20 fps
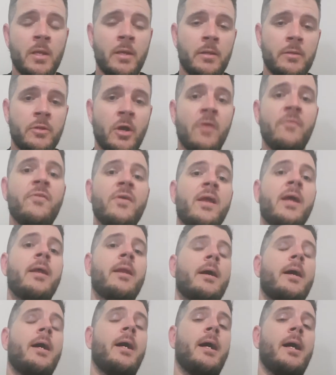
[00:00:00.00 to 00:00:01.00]
Don't forget
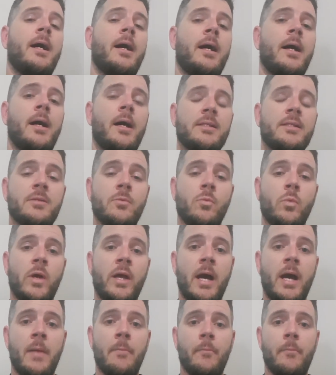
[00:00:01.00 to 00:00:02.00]
to
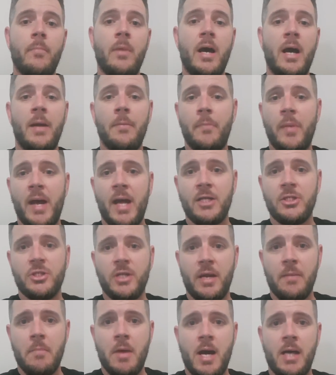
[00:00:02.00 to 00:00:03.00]
wear unpatched,
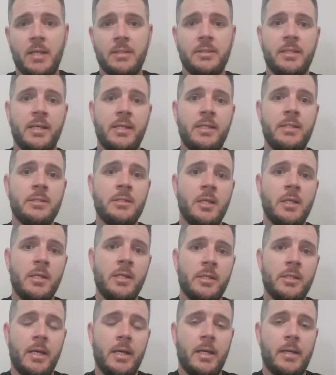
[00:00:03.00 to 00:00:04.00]
unmarked gis.
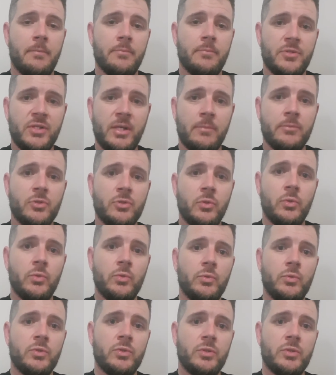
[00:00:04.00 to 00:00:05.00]
Some
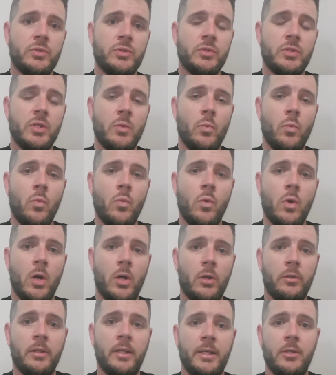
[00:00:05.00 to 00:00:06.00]
schools
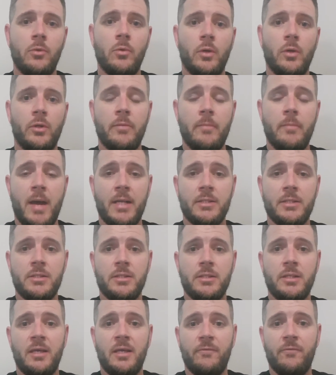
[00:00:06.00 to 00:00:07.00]
won't let you on the mats
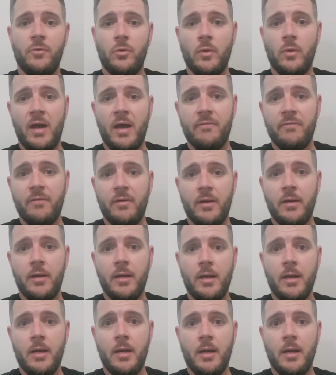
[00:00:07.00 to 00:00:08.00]
if you have
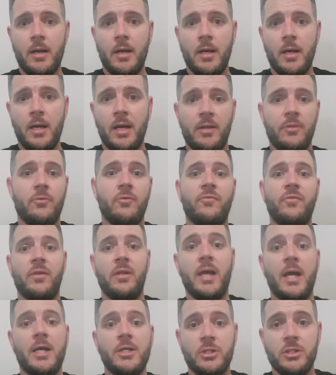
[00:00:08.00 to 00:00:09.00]
other
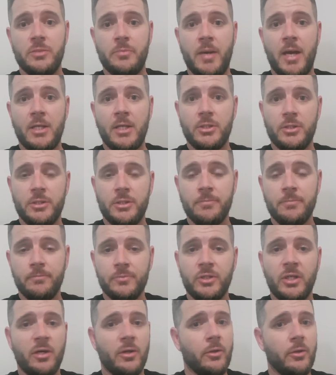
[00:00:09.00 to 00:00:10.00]
affiliations patches.
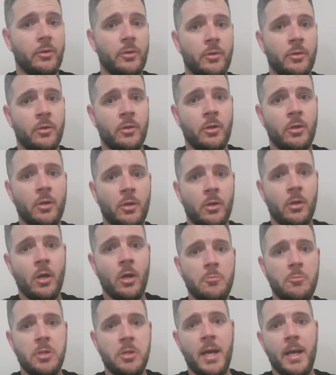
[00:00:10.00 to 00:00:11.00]
So
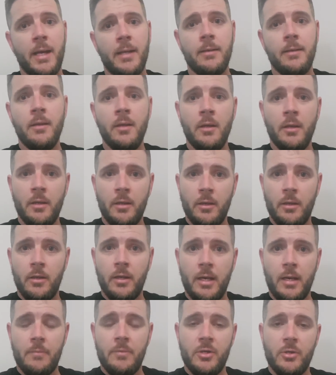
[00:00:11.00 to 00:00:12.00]
go plain,
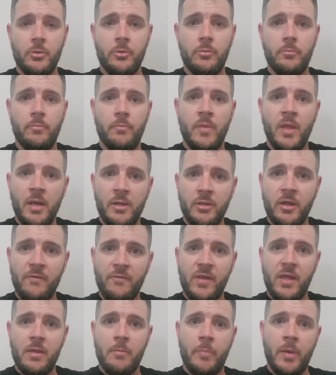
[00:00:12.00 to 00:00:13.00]
be good. Don't
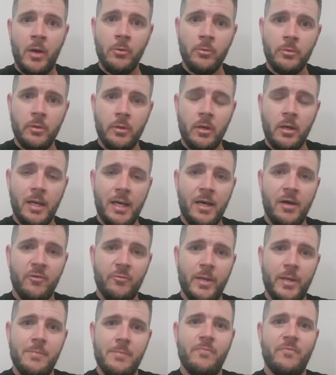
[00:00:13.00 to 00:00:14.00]
forget your belt. I've
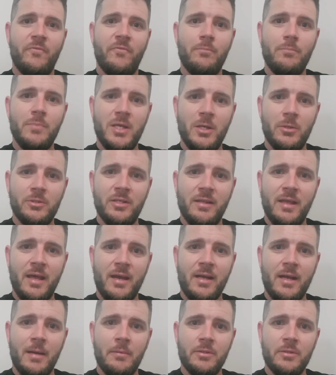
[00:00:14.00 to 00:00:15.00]
been guilty of that a
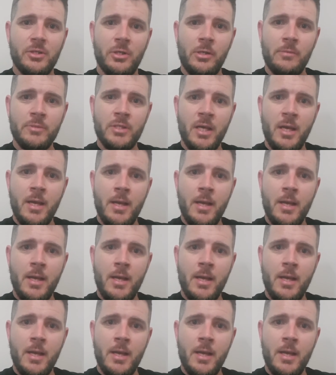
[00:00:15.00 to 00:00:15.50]
couple of times.